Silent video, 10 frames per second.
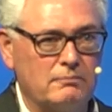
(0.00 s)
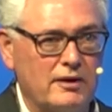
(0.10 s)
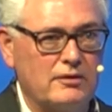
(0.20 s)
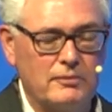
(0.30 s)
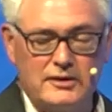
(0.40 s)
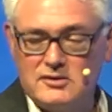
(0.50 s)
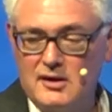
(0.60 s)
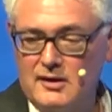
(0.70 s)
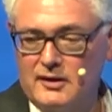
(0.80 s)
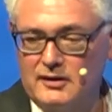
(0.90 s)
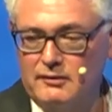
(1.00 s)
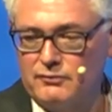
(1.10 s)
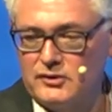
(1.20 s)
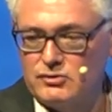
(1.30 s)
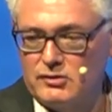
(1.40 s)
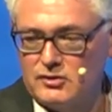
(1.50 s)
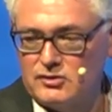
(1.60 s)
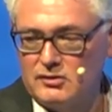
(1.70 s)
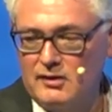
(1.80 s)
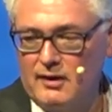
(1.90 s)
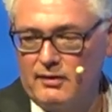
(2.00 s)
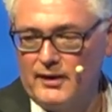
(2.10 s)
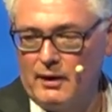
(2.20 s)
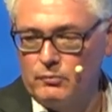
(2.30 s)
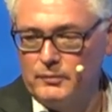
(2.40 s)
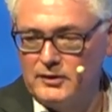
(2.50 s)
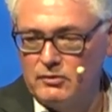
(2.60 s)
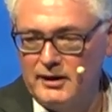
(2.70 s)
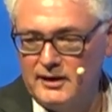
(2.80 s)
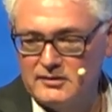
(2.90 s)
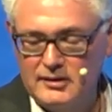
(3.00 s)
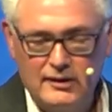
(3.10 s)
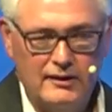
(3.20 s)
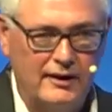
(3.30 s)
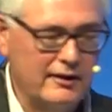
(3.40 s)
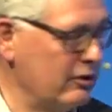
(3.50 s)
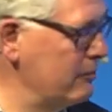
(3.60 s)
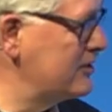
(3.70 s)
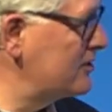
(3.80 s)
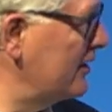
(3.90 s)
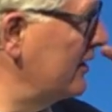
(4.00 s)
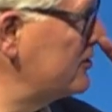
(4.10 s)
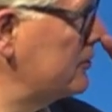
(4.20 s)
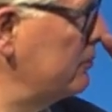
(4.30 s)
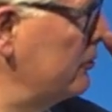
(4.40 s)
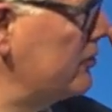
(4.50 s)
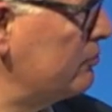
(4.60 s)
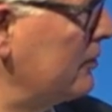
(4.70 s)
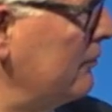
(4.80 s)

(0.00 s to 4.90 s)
pathways in infrastructure, that would be great. And I always say it supports one of